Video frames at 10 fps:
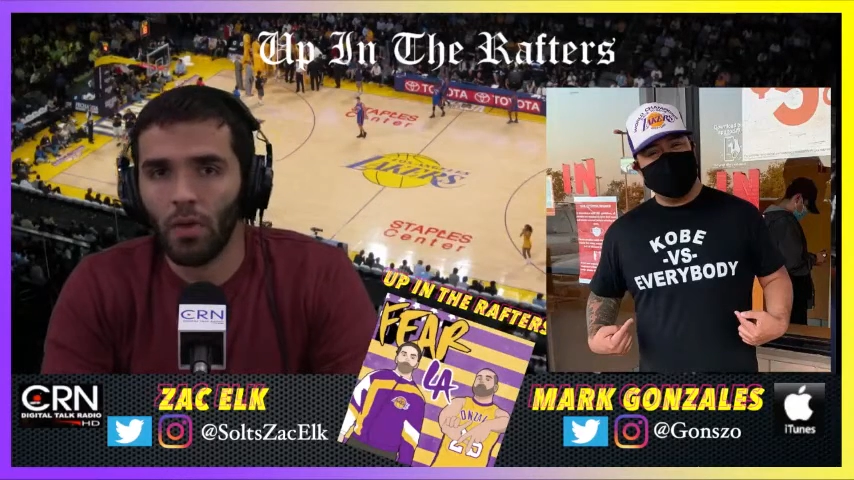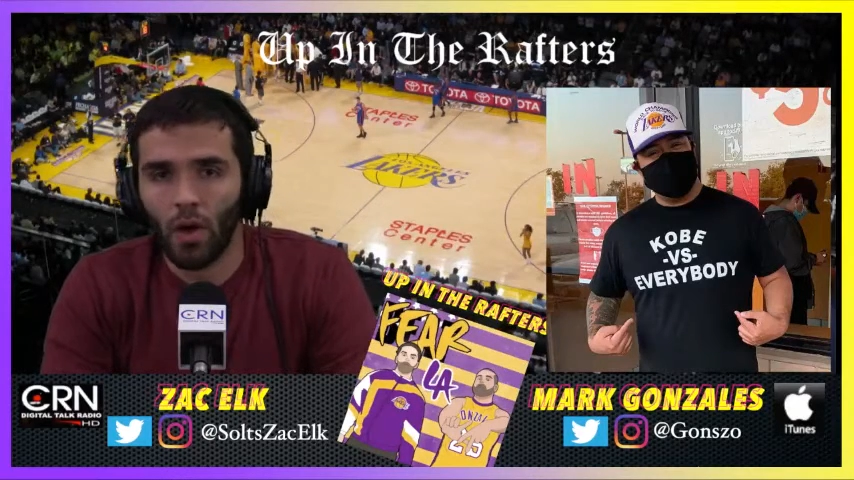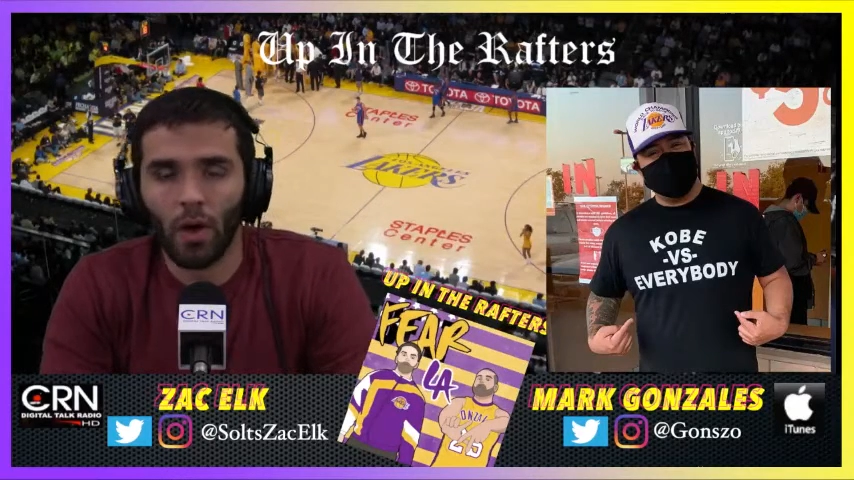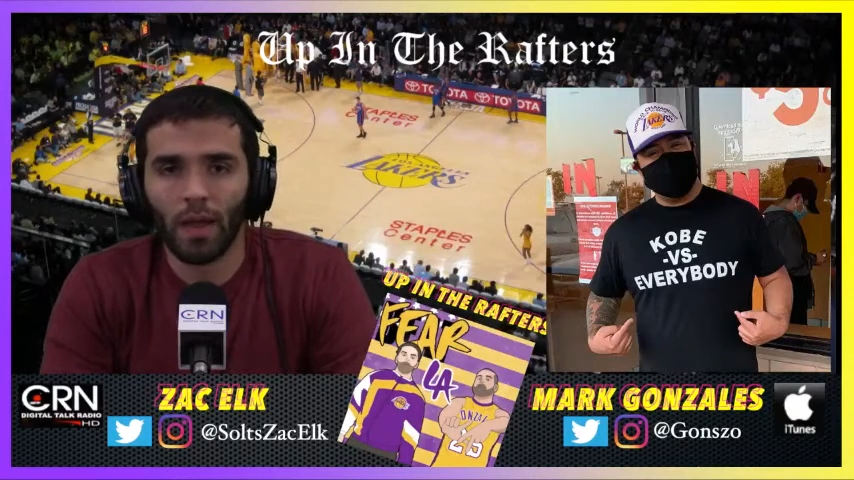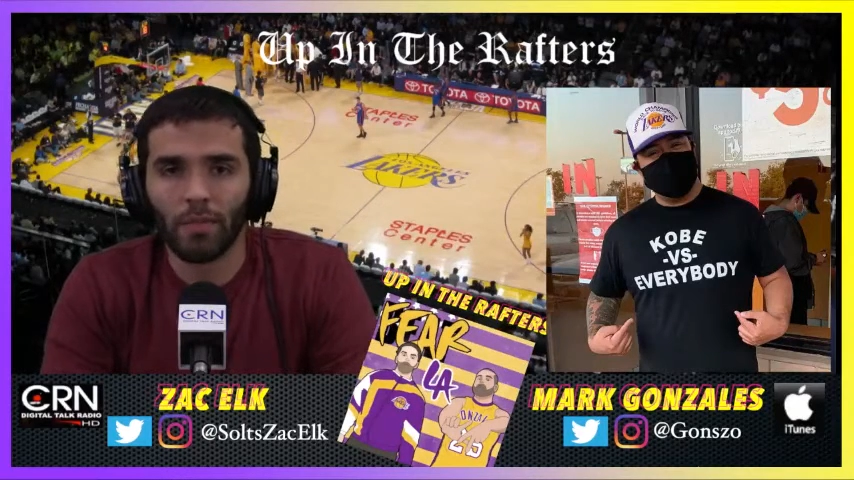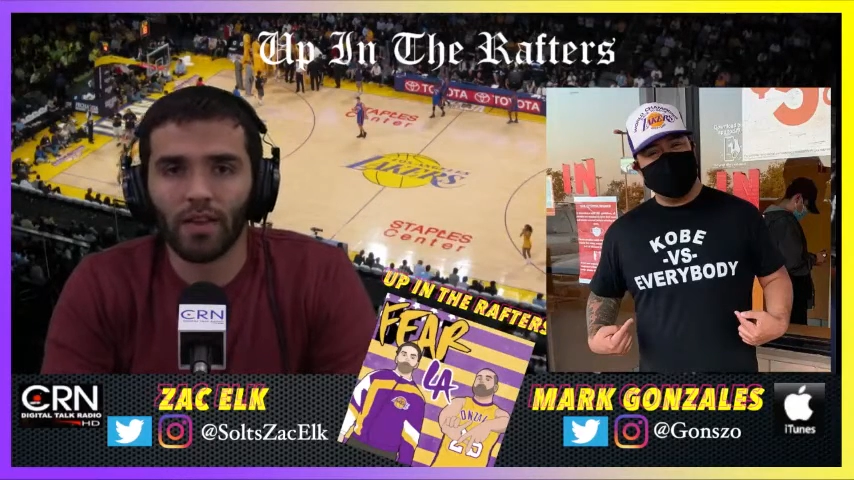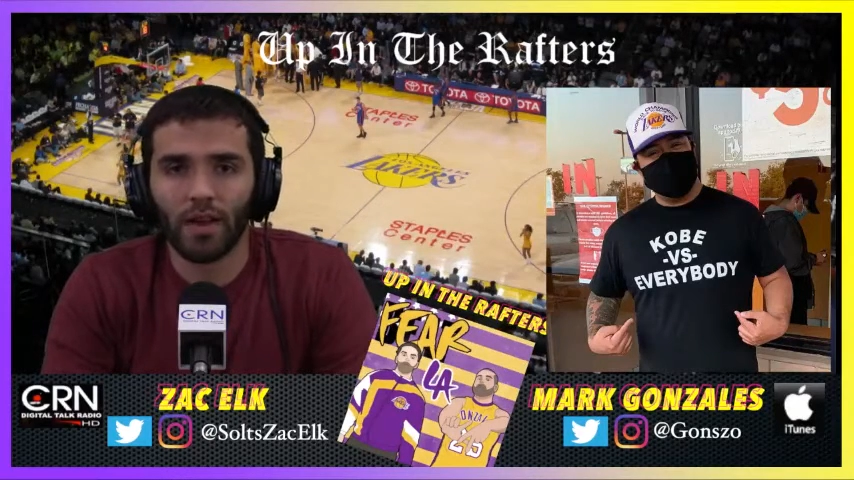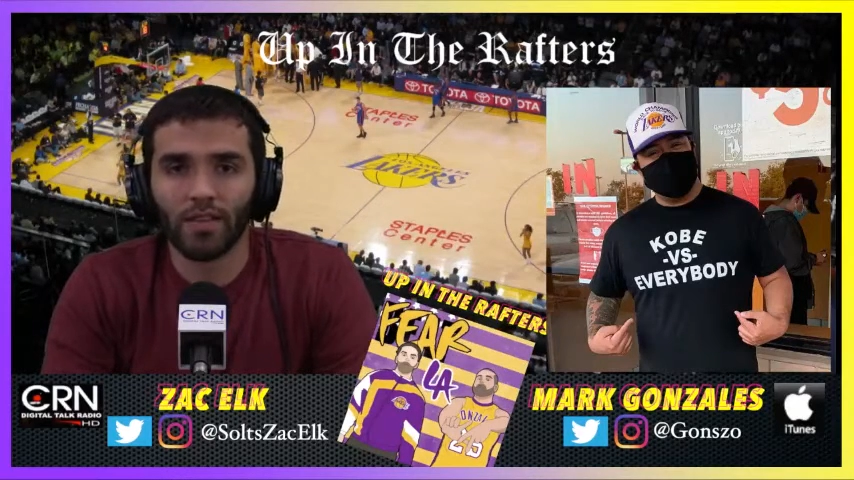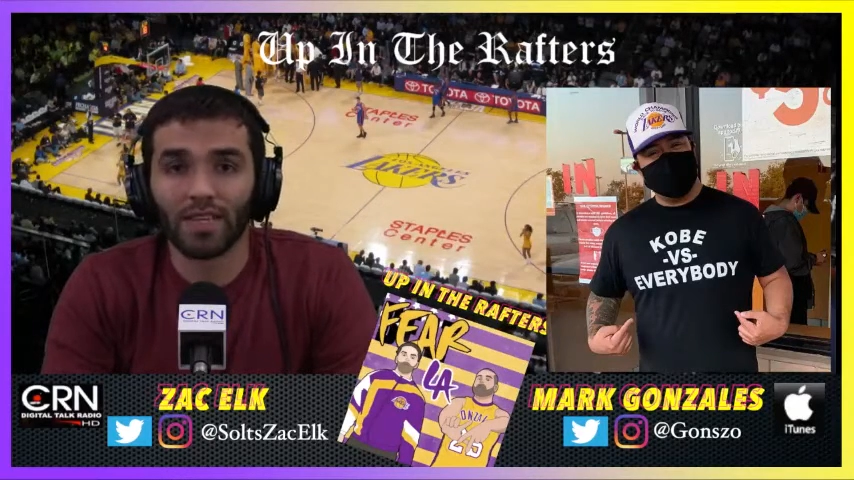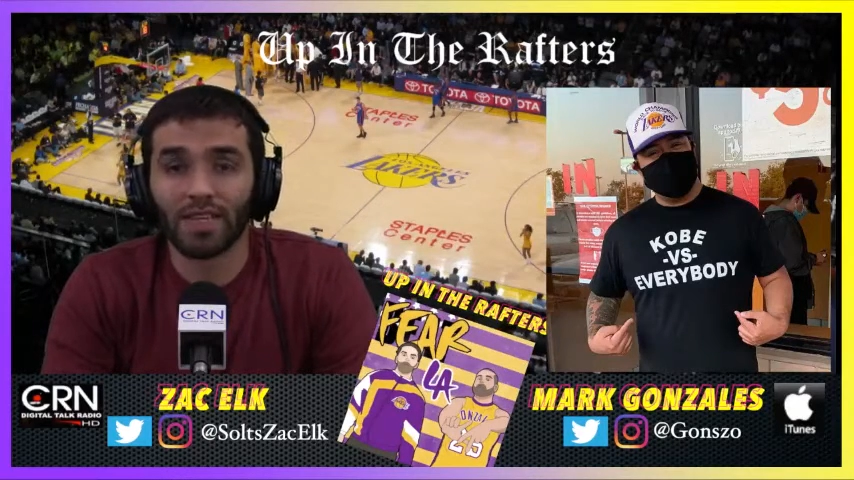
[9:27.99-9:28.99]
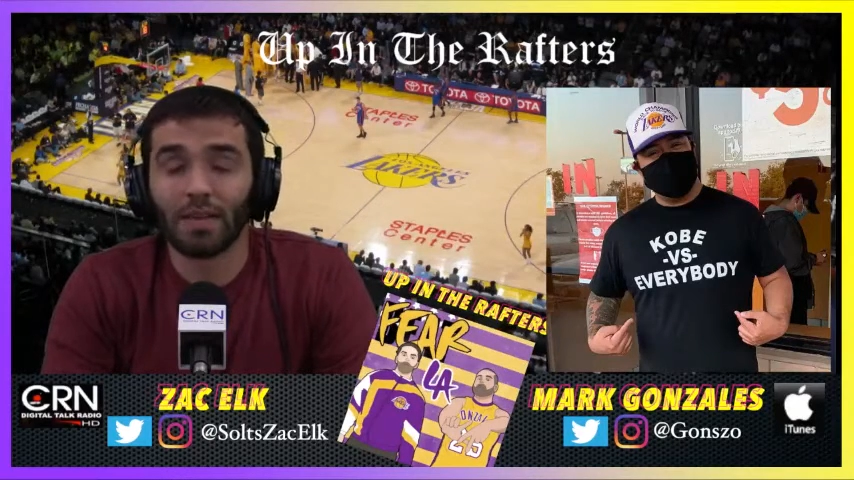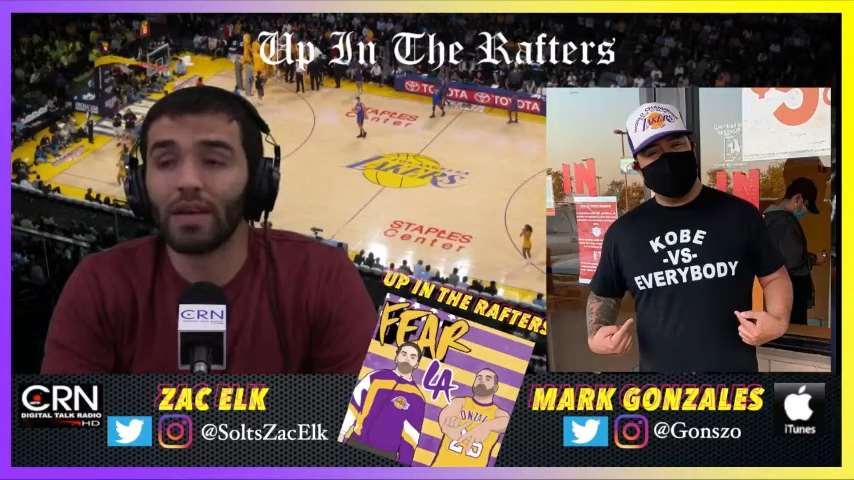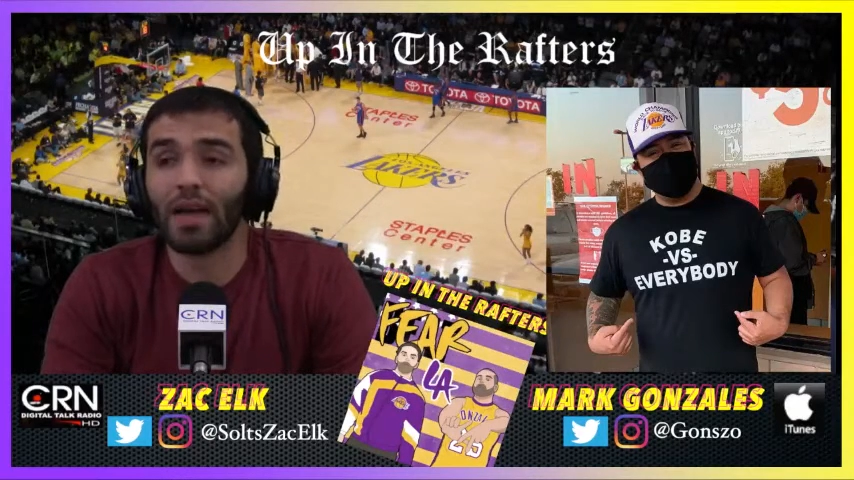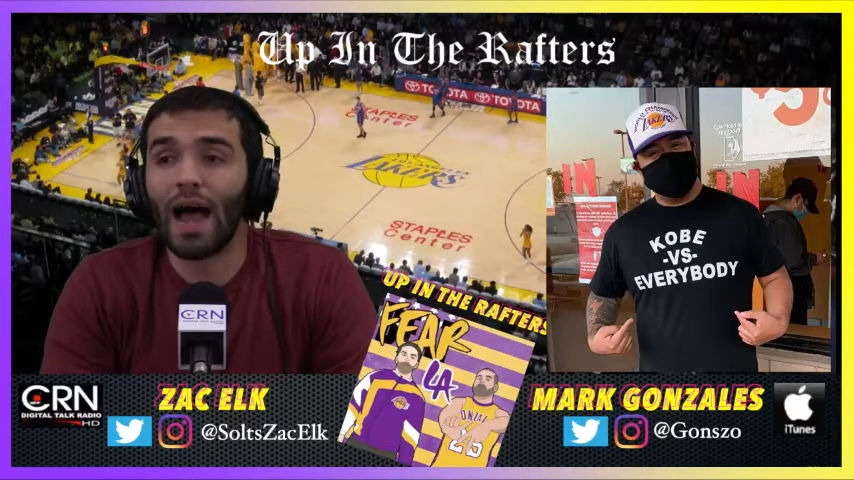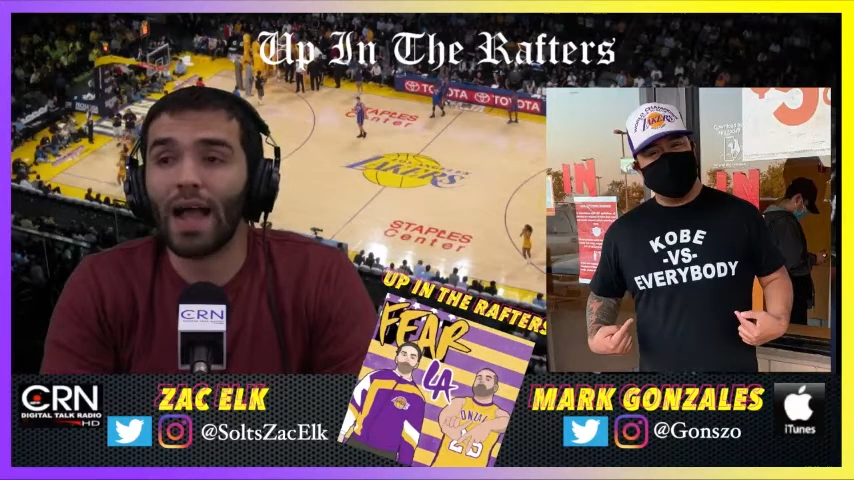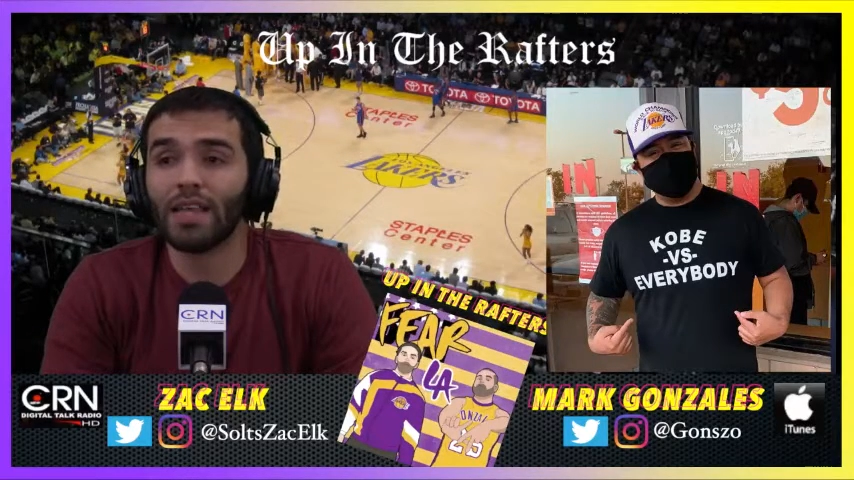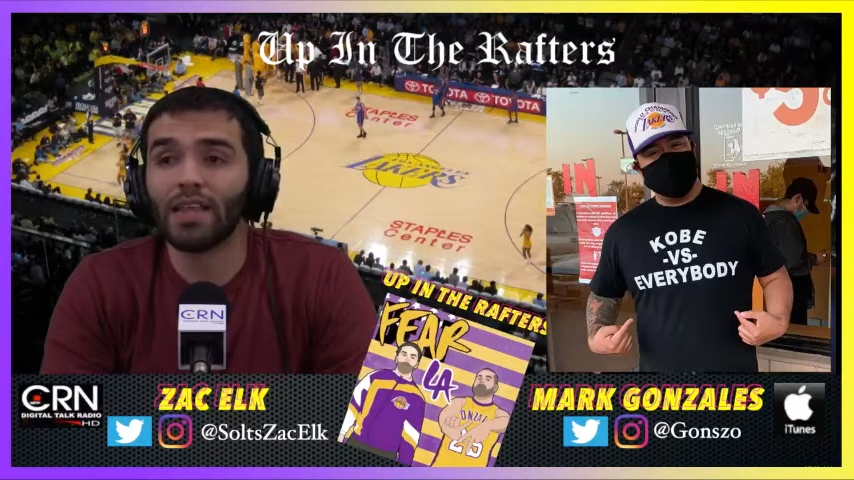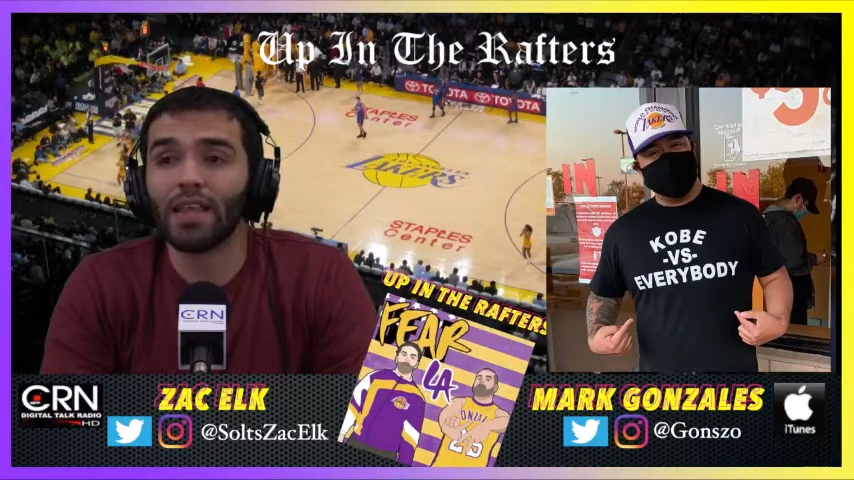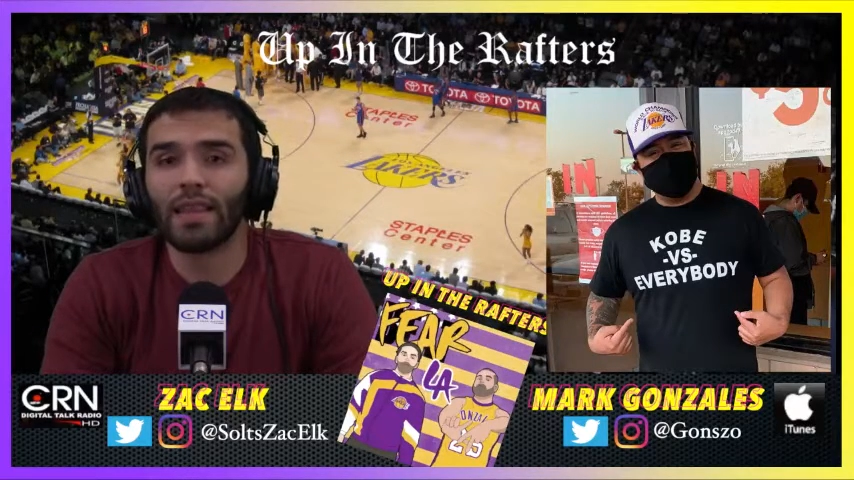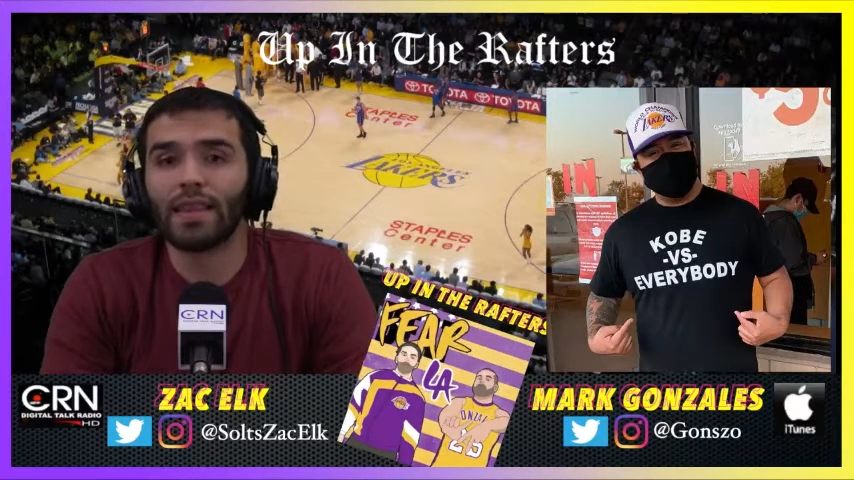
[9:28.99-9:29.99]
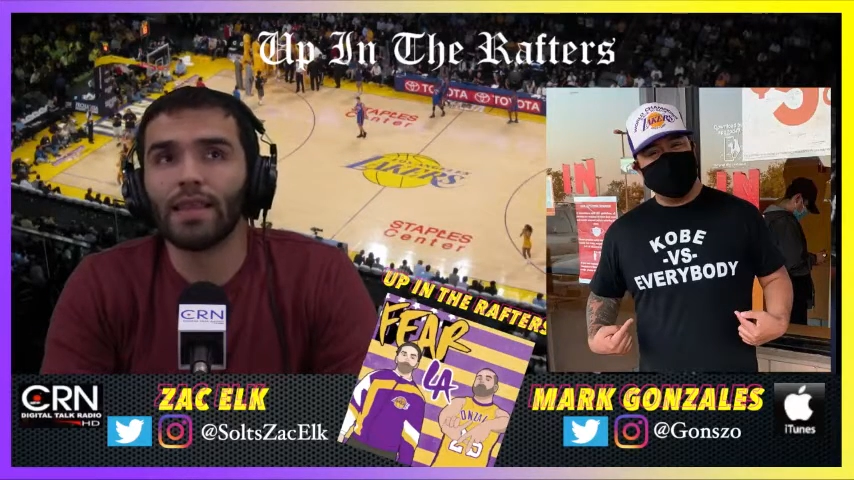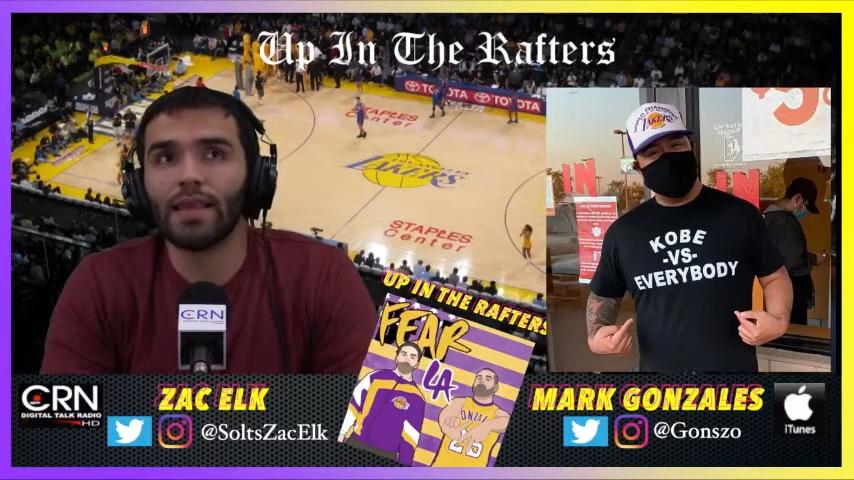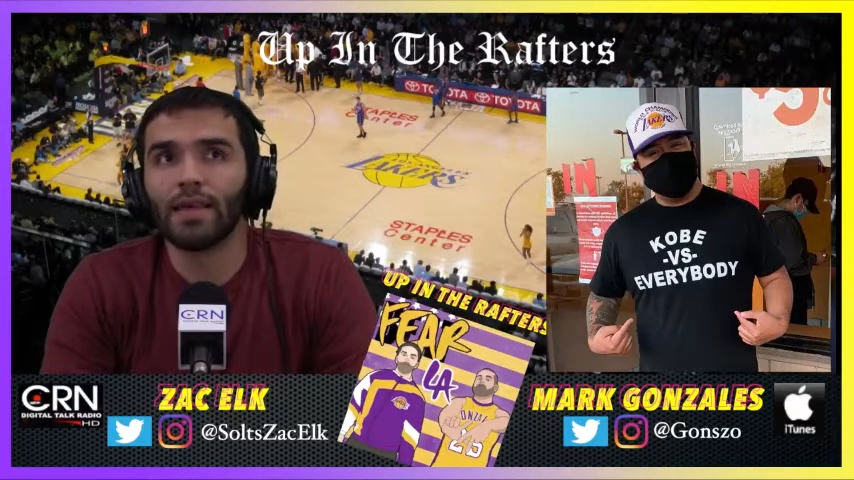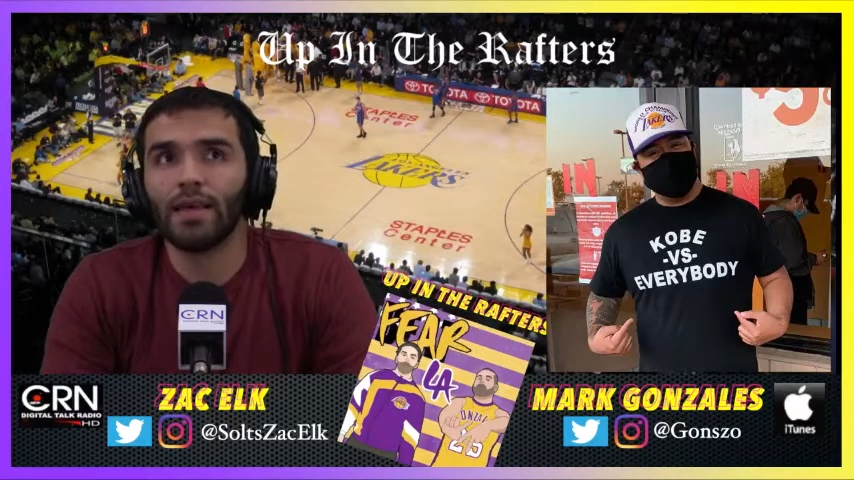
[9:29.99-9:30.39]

are maybe not on the team, but I think